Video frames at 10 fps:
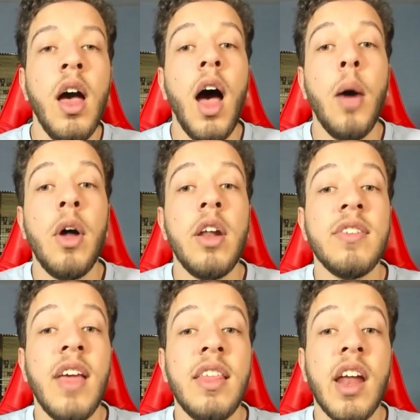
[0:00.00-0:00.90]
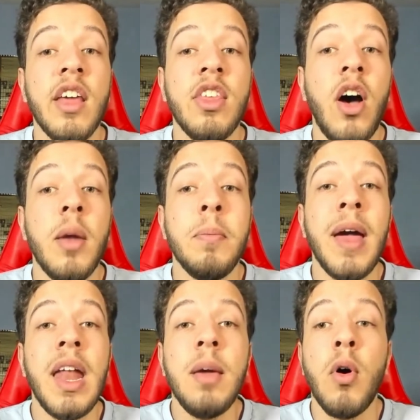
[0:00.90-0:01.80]
I want to say that I thought
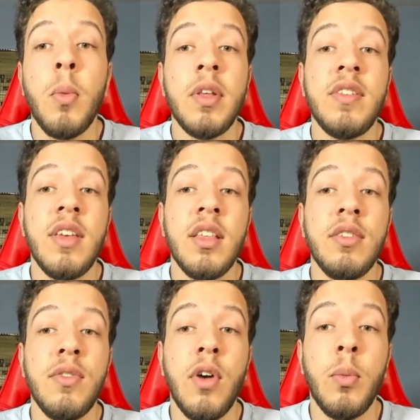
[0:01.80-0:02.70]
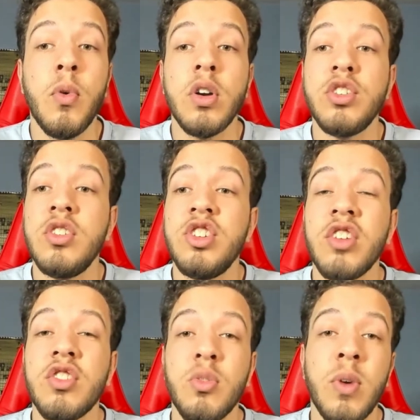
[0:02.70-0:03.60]
many moments in this film were
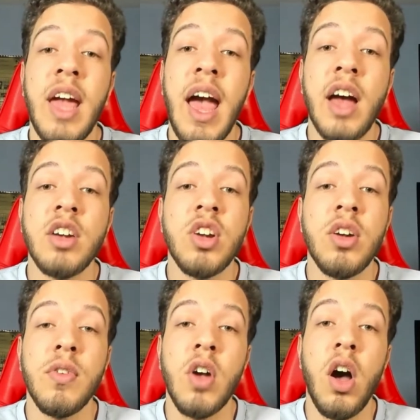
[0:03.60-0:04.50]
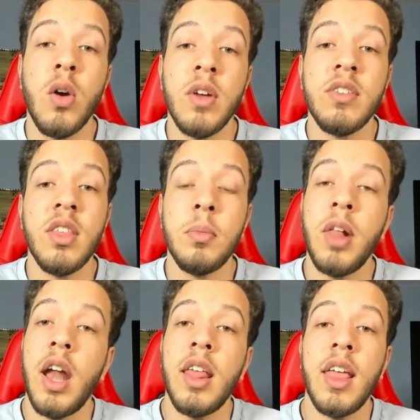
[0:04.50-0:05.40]
just a rehash of Conquest of the
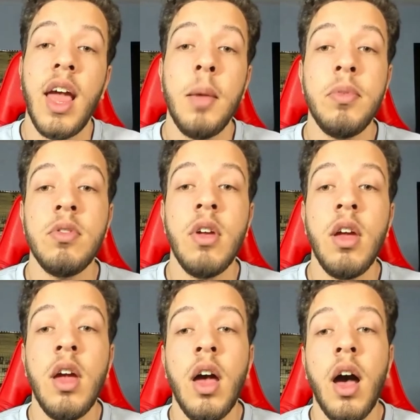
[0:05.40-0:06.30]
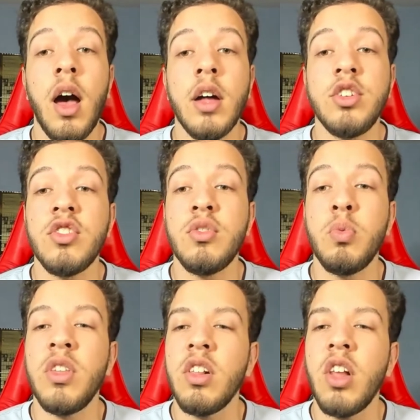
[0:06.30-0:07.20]
Planet of the Apes, just
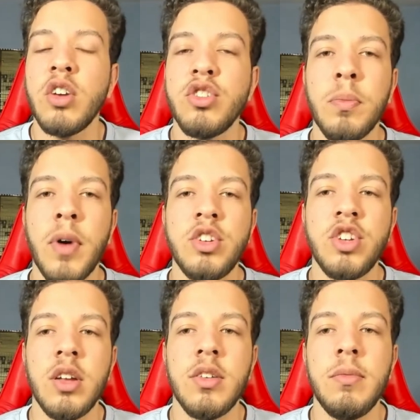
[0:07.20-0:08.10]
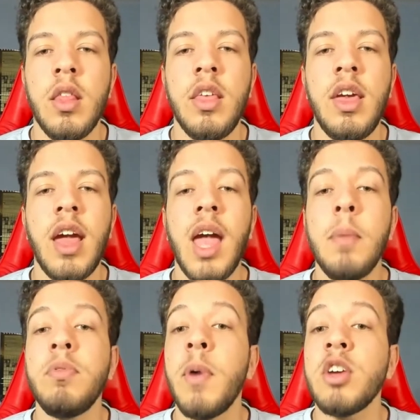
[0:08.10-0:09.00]
with a larger budget. The
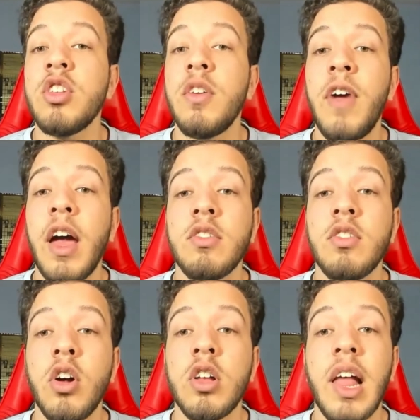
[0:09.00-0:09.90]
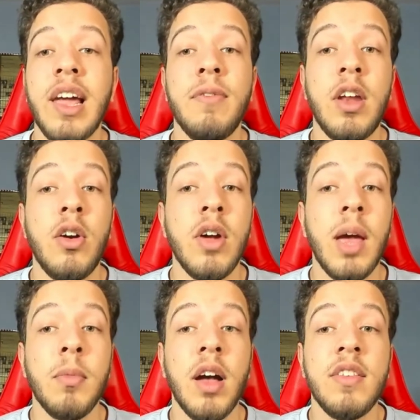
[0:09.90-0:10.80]
ape special effects looked like a video
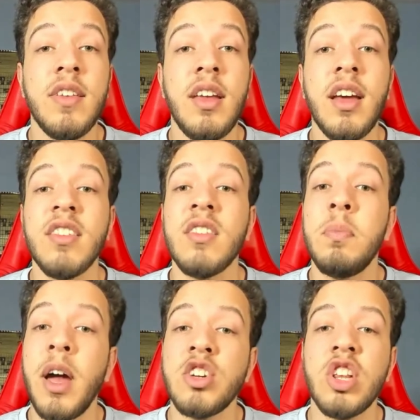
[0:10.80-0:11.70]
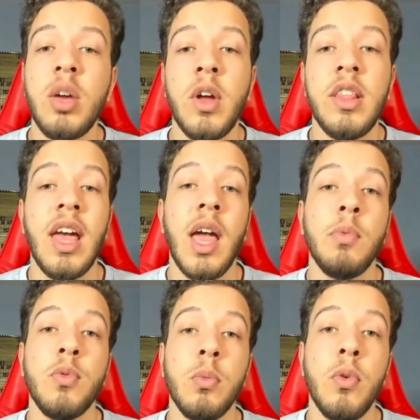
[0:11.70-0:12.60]
game cutscene, especially when the
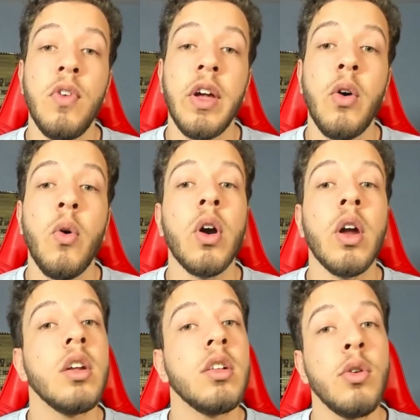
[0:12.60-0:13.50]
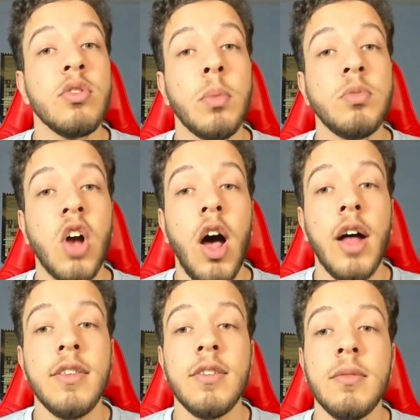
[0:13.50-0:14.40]
apes were moving or in close-up
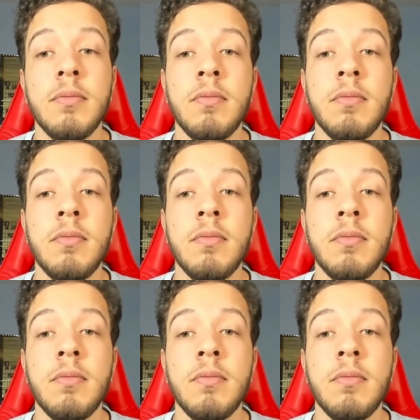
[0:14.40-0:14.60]
shots.